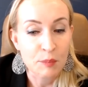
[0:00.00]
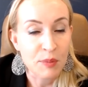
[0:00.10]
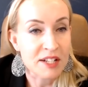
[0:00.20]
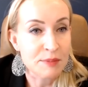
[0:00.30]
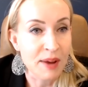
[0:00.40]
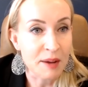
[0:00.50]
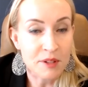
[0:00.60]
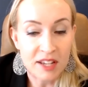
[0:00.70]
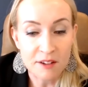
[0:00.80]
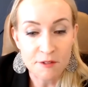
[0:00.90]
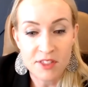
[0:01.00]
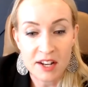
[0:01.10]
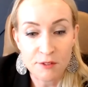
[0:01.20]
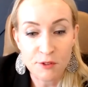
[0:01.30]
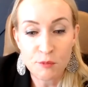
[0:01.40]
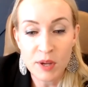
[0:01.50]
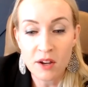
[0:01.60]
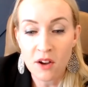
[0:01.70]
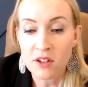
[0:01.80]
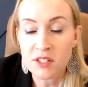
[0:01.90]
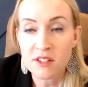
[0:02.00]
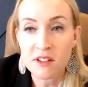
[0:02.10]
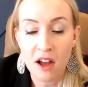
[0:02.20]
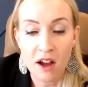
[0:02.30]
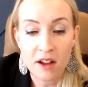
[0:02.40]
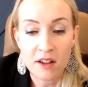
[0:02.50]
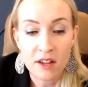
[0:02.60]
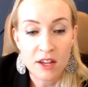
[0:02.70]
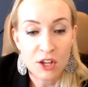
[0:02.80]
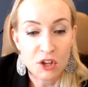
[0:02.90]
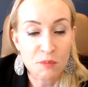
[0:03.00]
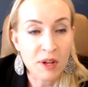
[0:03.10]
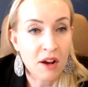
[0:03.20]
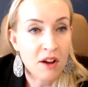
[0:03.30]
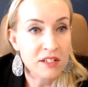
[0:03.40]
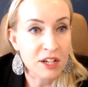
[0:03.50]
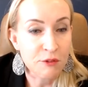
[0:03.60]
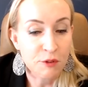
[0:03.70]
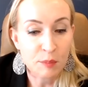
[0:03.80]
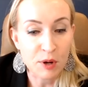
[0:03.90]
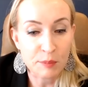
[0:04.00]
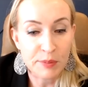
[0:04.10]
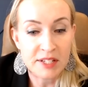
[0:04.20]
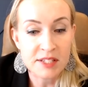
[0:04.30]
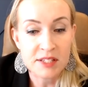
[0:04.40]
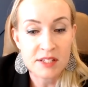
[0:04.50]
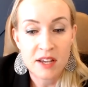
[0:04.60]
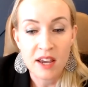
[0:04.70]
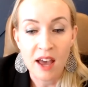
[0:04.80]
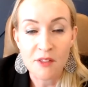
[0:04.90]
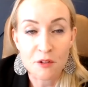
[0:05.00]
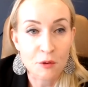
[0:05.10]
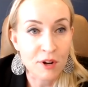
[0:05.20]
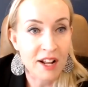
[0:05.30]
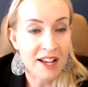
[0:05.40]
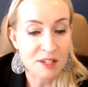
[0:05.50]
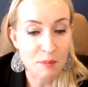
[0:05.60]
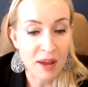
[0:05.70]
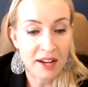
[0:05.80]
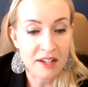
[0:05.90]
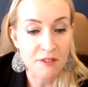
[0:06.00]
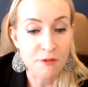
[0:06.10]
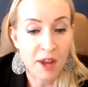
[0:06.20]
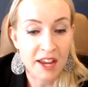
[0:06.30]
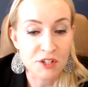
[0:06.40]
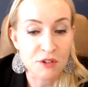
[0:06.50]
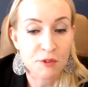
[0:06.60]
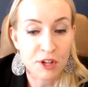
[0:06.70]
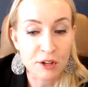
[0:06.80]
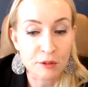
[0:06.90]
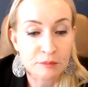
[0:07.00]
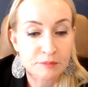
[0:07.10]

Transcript: But it's my belief that if you've been called to the law, you've been called here for a purpose, and the Lord has in mind a vocation for you.